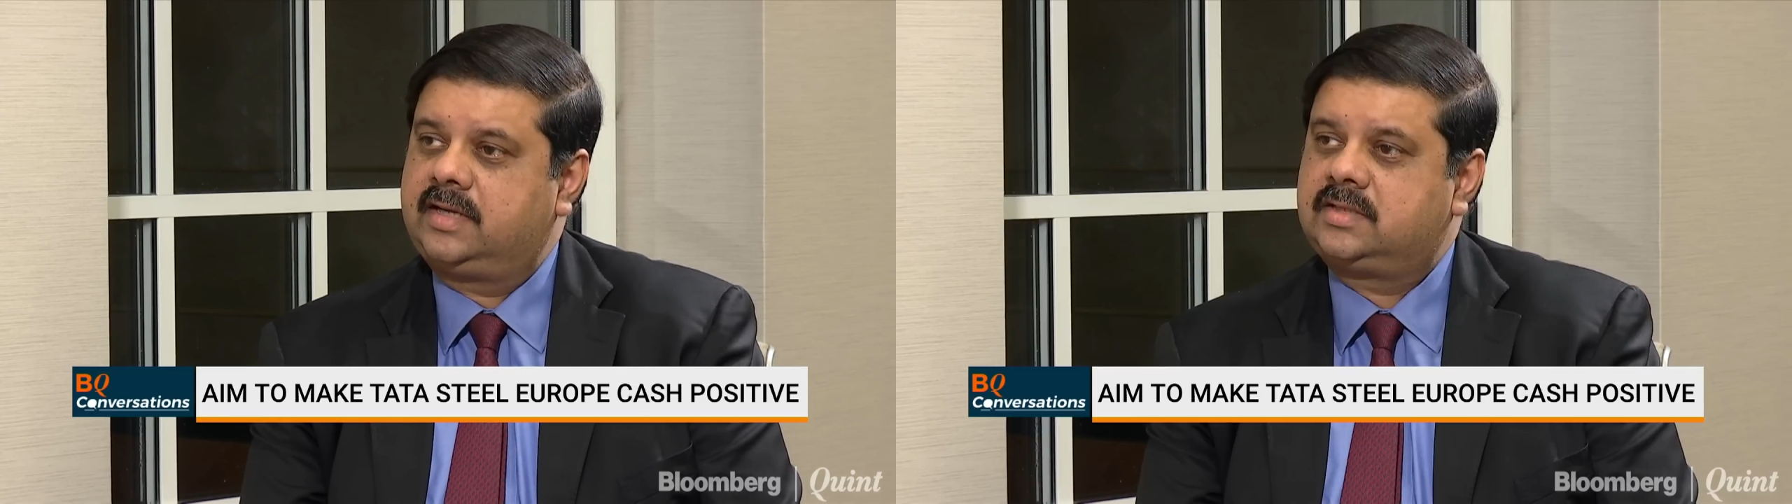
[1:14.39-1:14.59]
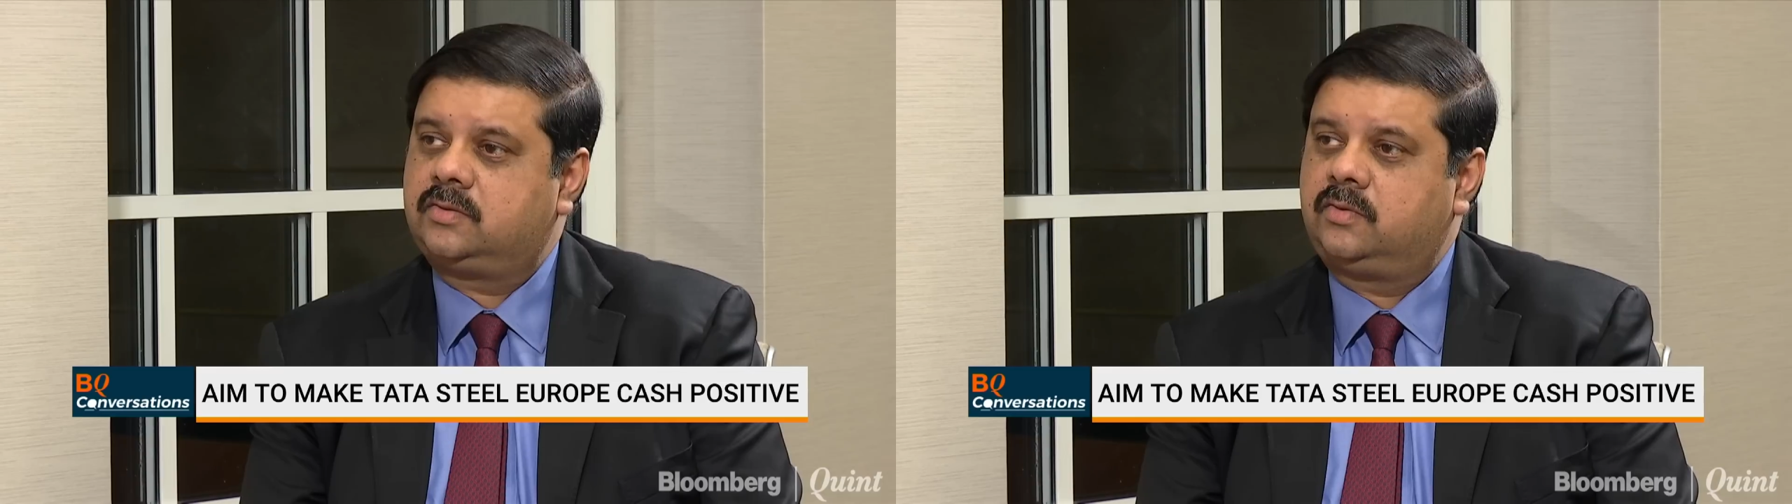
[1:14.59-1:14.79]

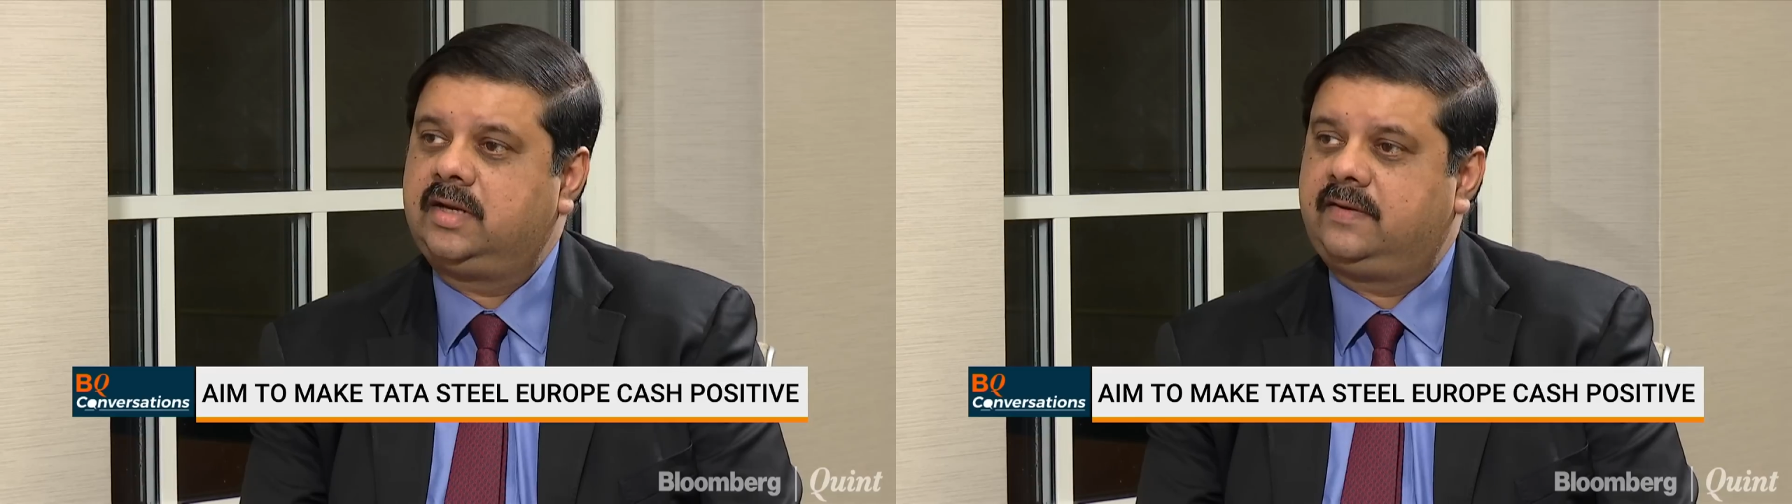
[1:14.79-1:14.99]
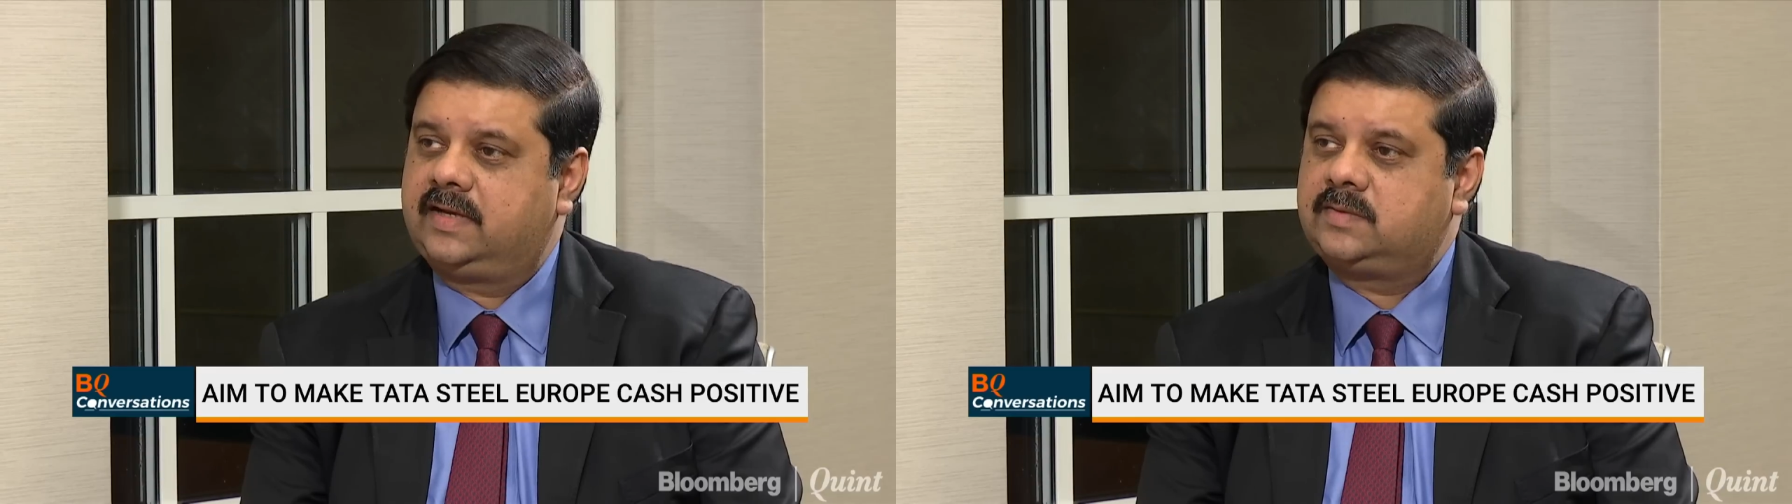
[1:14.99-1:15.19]
its
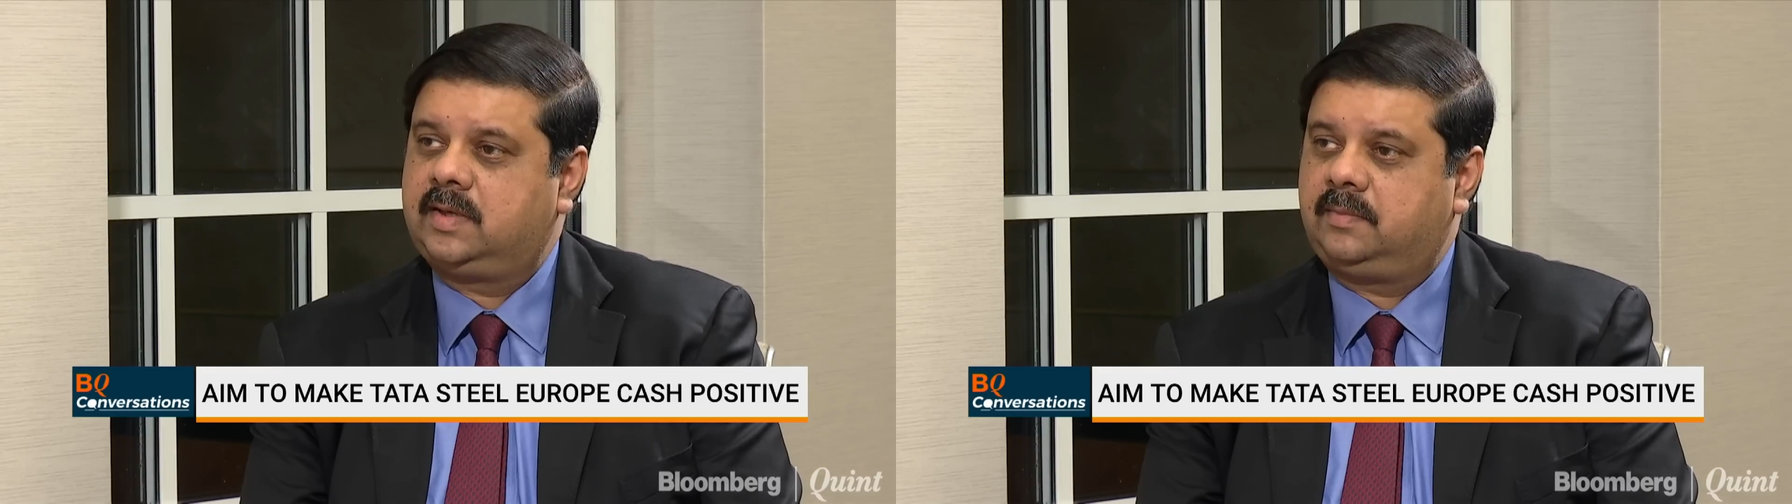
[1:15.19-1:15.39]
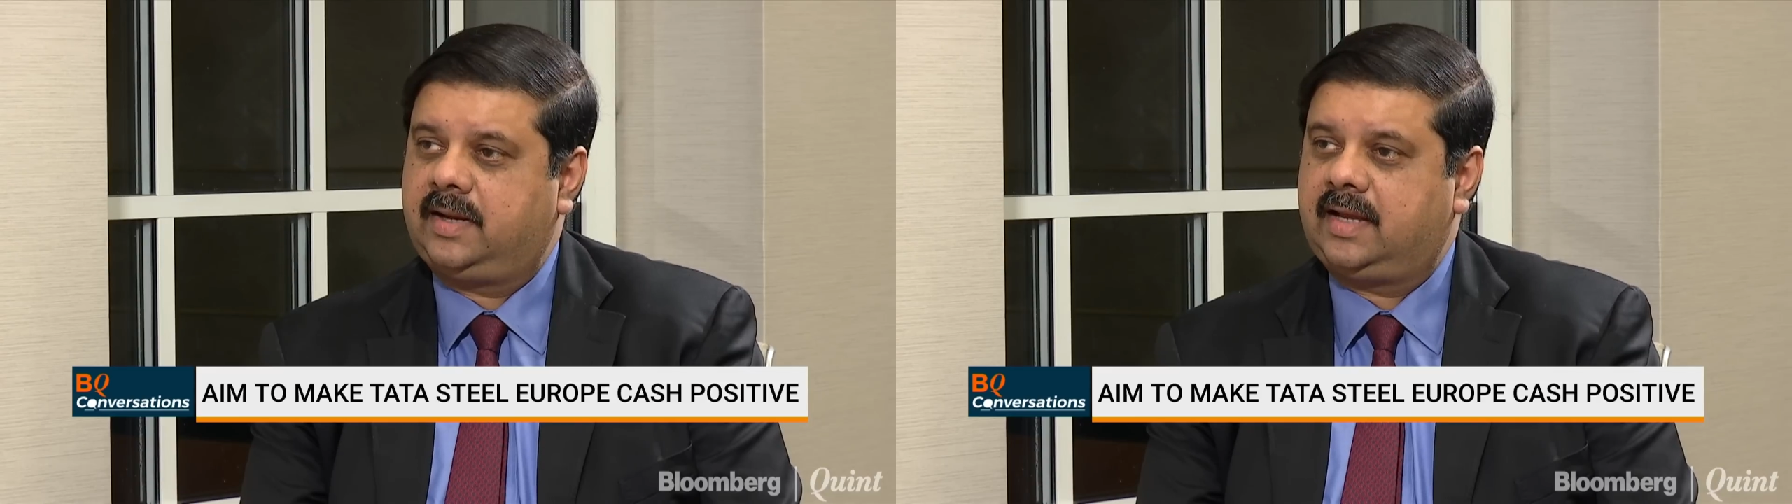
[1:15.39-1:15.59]
own
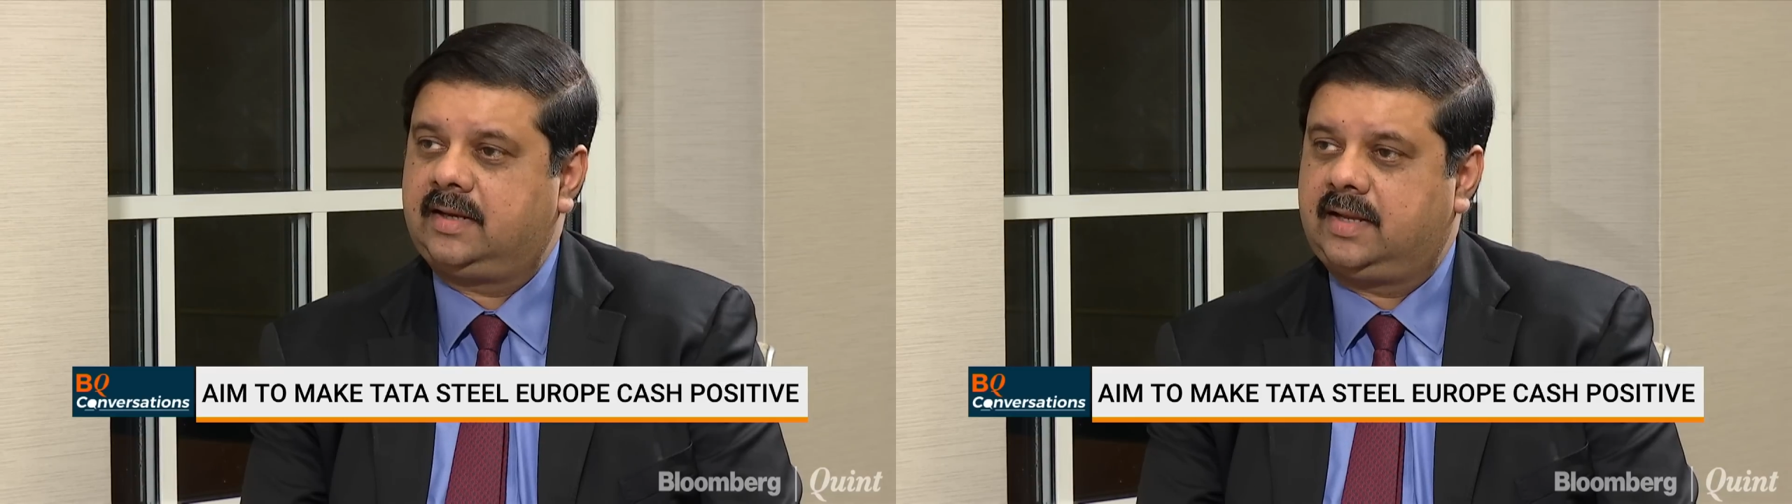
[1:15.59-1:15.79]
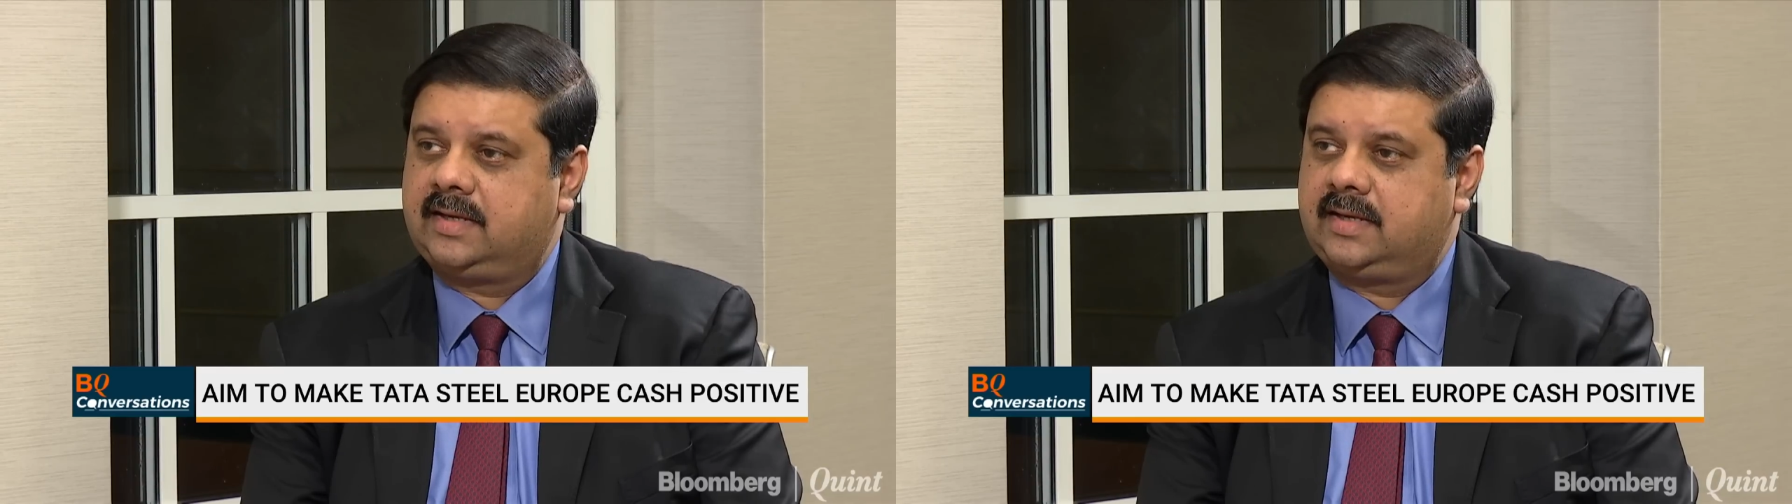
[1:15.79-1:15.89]
investment plan